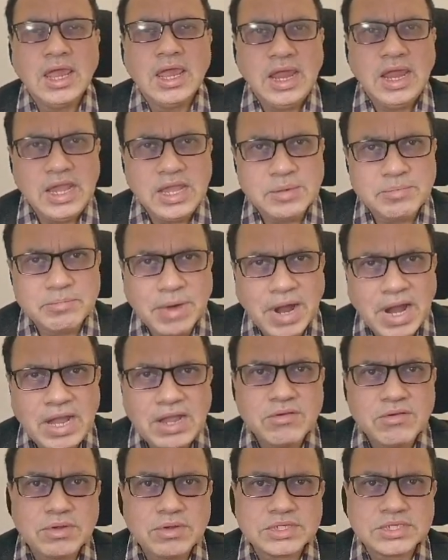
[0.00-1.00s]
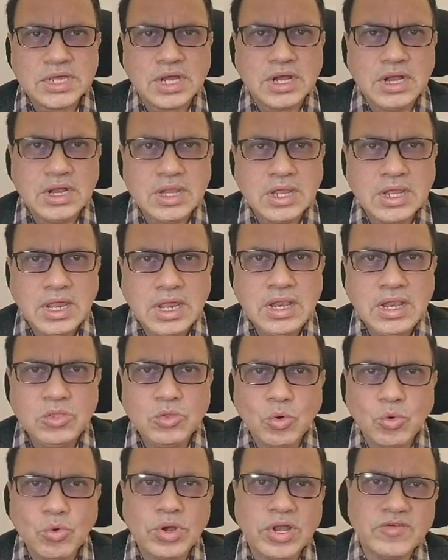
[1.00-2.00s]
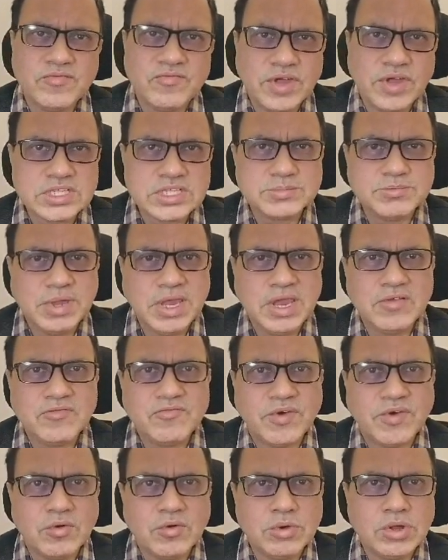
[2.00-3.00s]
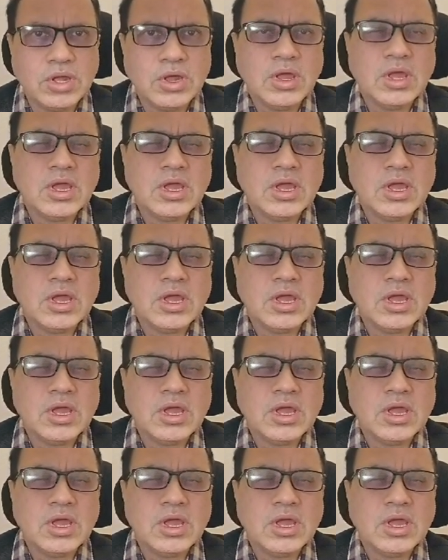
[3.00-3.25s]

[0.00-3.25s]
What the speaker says: it might result in no defects being found.